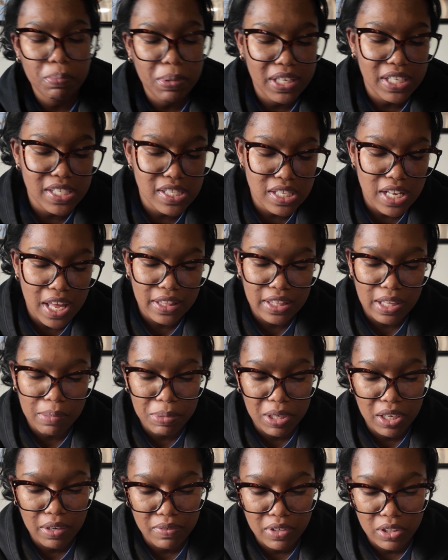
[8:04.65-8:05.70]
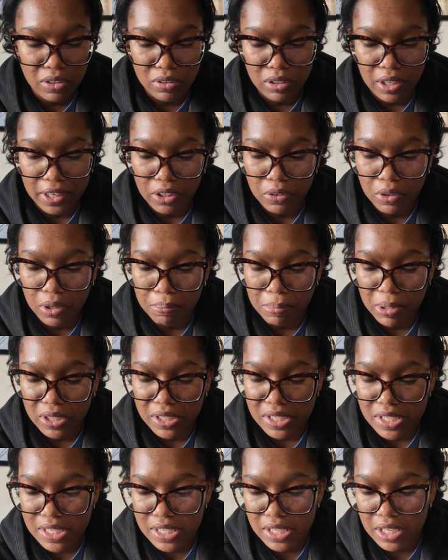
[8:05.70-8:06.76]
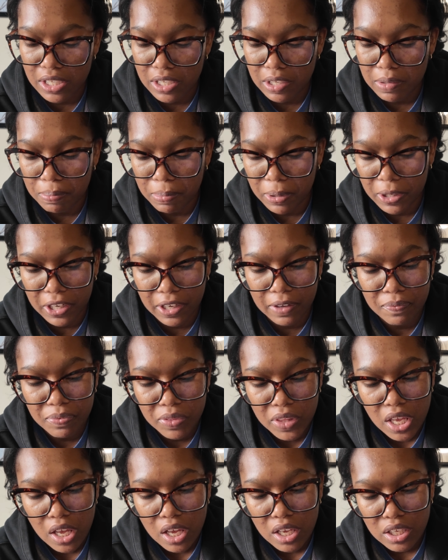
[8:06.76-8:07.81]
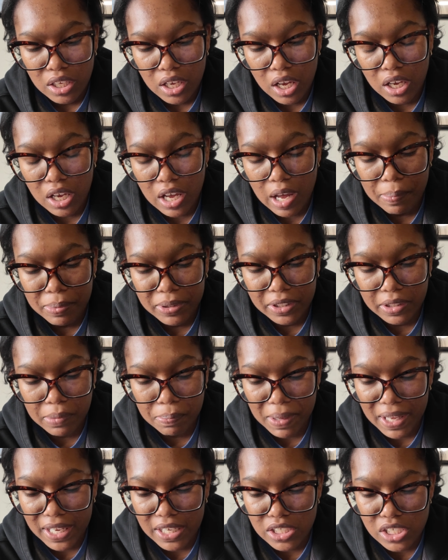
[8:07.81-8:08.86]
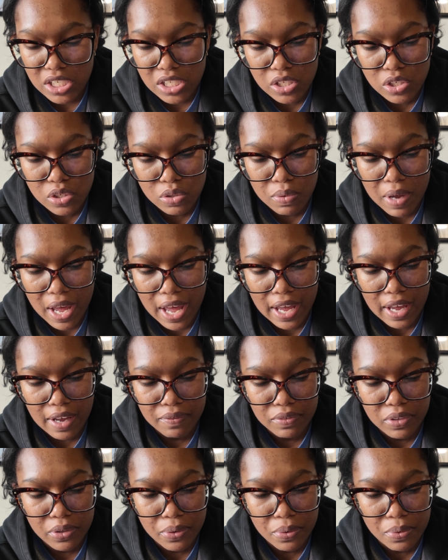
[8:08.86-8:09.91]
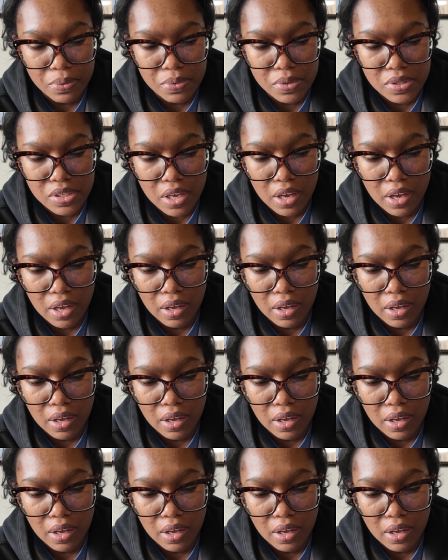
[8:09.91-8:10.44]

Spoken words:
but it's not that big of a deal. Like you can barely see it, but a couple of the pages do have those